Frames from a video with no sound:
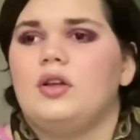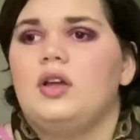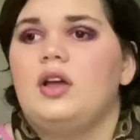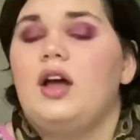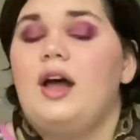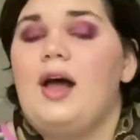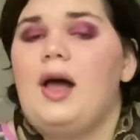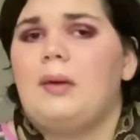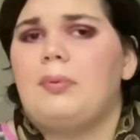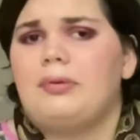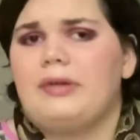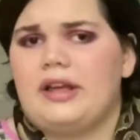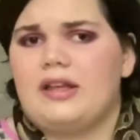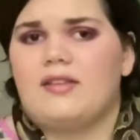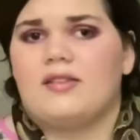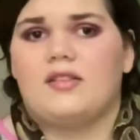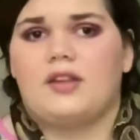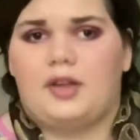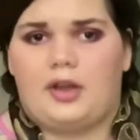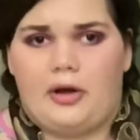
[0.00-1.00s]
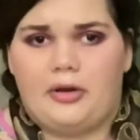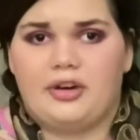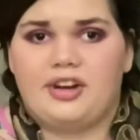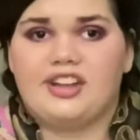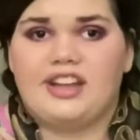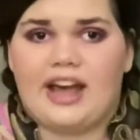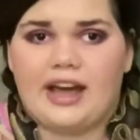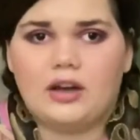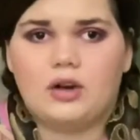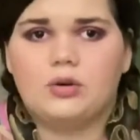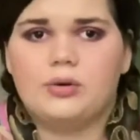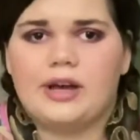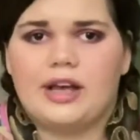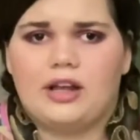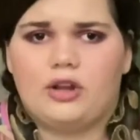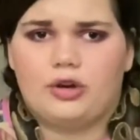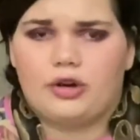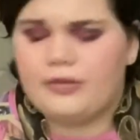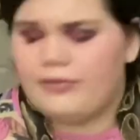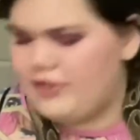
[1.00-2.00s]
a place to go to get quail
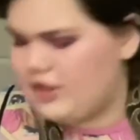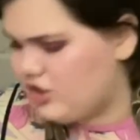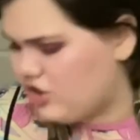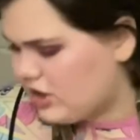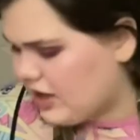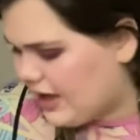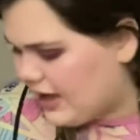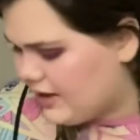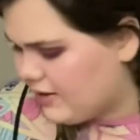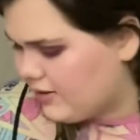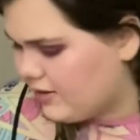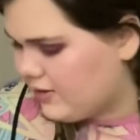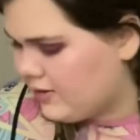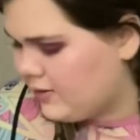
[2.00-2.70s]
or finch eggs.